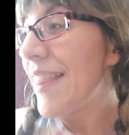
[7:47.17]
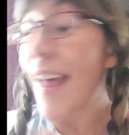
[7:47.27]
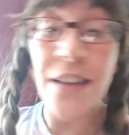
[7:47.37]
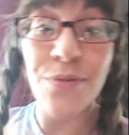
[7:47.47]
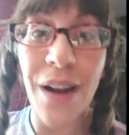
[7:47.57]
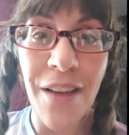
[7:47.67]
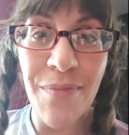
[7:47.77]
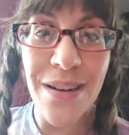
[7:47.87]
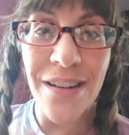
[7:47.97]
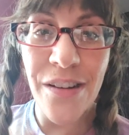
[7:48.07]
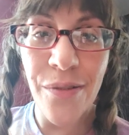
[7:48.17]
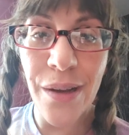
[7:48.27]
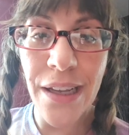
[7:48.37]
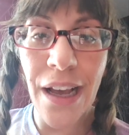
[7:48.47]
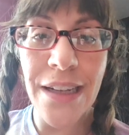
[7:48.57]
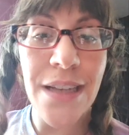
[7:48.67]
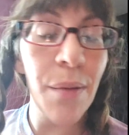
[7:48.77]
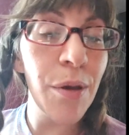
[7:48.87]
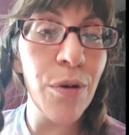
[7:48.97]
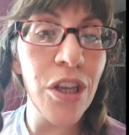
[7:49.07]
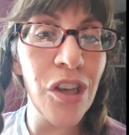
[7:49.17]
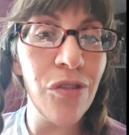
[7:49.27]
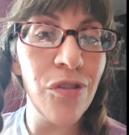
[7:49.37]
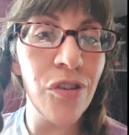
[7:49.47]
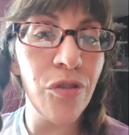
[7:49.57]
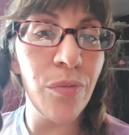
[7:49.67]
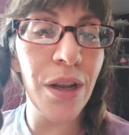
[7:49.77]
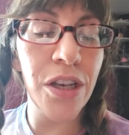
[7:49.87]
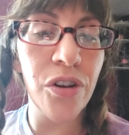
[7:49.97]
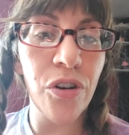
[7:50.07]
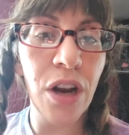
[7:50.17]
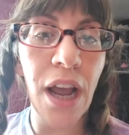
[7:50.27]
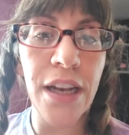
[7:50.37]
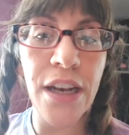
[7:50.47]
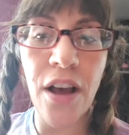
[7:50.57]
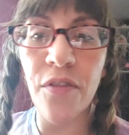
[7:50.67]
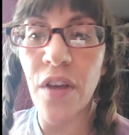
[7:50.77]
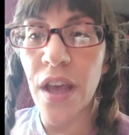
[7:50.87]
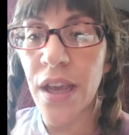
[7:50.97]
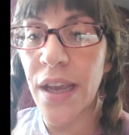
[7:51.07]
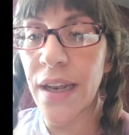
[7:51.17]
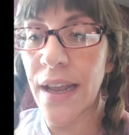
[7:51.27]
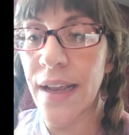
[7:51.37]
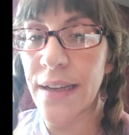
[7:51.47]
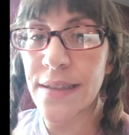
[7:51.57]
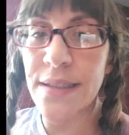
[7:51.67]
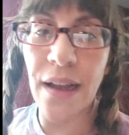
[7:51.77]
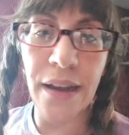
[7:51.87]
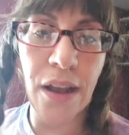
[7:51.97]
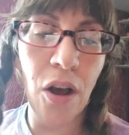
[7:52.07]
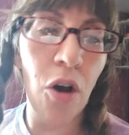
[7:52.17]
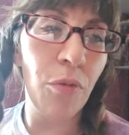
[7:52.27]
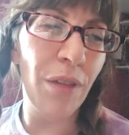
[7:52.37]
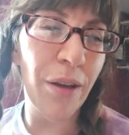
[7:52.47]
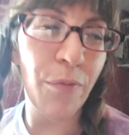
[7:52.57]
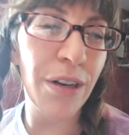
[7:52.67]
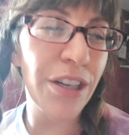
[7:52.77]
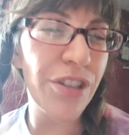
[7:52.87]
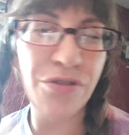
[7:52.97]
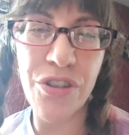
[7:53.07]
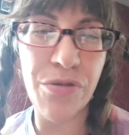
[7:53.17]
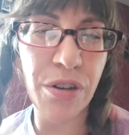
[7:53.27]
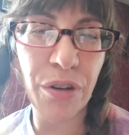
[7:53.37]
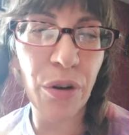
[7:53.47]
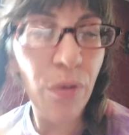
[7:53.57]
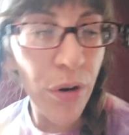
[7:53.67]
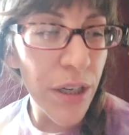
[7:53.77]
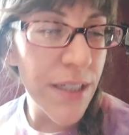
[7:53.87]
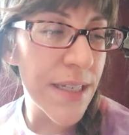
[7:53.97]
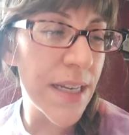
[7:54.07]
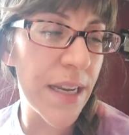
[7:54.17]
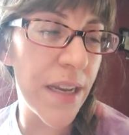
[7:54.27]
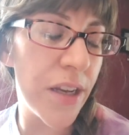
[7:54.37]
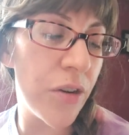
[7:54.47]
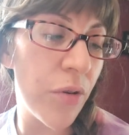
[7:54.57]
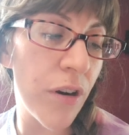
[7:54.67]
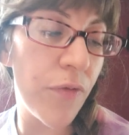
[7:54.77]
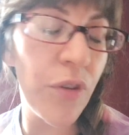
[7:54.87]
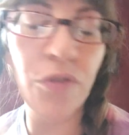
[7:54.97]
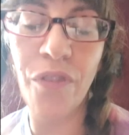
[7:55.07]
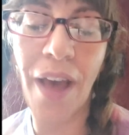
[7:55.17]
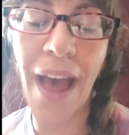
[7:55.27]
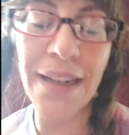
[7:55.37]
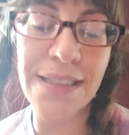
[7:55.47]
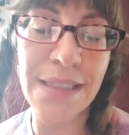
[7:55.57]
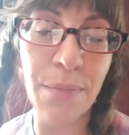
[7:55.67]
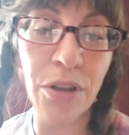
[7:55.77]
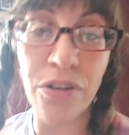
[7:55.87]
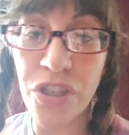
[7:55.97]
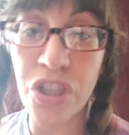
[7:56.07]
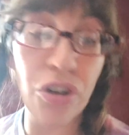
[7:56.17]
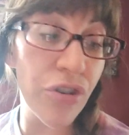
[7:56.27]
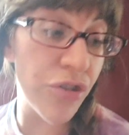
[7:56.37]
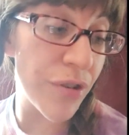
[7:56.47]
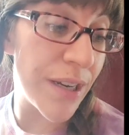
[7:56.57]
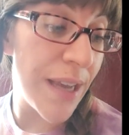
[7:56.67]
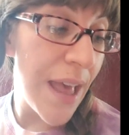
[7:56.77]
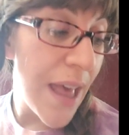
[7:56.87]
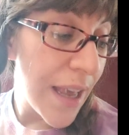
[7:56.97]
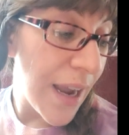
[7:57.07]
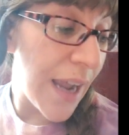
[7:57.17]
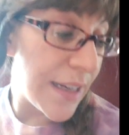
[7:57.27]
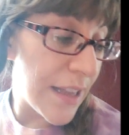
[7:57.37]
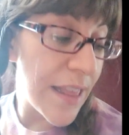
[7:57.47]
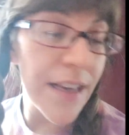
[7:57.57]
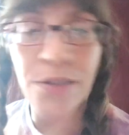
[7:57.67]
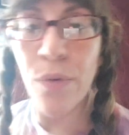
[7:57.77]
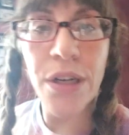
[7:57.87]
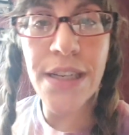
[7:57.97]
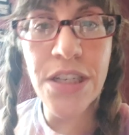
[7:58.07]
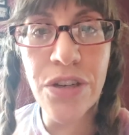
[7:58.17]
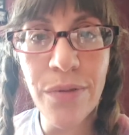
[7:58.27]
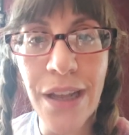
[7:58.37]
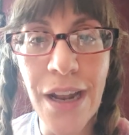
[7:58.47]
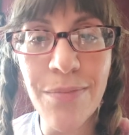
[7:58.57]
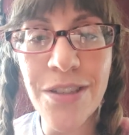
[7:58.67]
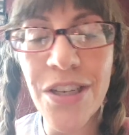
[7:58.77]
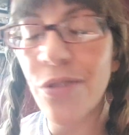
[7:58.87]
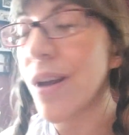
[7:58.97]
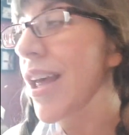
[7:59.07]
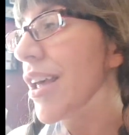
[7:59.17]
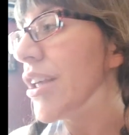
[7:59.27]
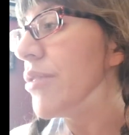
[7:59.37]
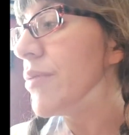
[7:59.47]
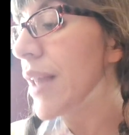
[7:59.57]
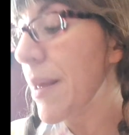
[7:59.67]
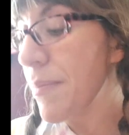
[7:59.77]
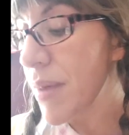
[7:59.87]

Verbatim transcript: that's what I've been doing. Uh, tell me what you do when you're kind of in a stuck at home. Like, what did you do during quarantine, or if you've had similar surgery kind of things? What did you get up to? You let